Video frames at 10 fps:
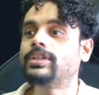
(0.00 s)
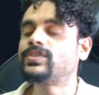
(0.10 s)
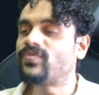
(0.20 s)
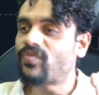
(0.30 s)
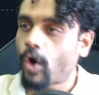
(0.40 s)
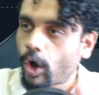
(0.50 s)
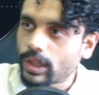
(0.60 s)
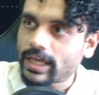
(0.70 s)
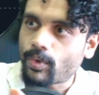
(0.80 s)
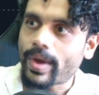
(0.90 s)
this
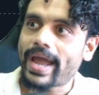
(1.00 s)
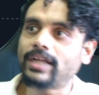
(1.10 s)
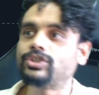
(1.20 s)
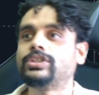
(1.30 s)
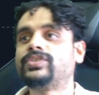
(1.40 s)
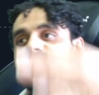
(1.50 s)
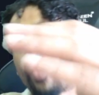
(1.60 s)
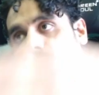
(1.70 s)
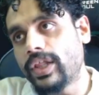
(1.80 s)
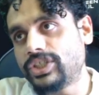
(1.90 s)
falling wedge or this
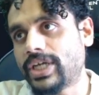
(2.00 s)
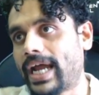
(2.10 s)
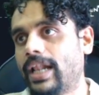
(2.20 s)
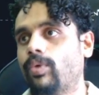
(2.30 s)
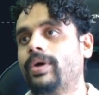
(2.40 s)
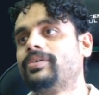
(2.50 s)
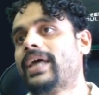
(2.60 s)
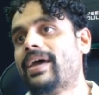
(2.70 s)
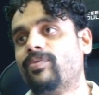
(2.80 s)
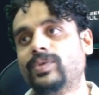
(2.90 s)
falling channel,
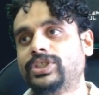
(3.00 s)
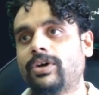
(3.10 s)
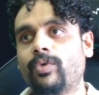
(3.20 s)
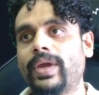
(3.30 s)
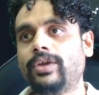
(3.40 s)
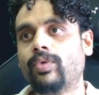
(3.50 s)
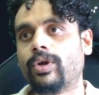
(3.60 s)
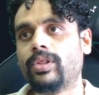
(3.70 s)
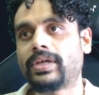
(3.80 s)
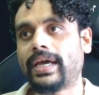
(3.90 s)
whichever way you
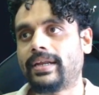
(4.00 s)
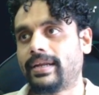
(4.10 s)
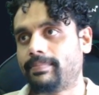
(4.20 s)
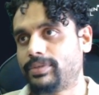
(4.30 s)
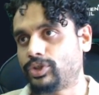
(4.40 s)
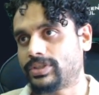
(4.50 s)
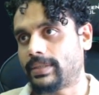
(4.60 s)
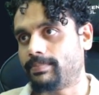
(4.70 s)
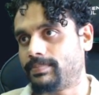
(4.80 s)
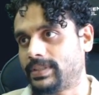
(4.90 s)
want to look at it. I'm pretty sure
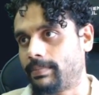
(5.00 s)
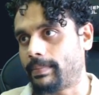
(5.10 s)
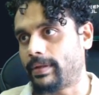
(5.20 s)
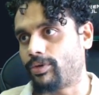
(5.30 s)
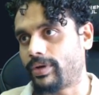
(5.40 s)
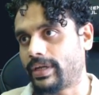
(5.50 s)
some people are drawing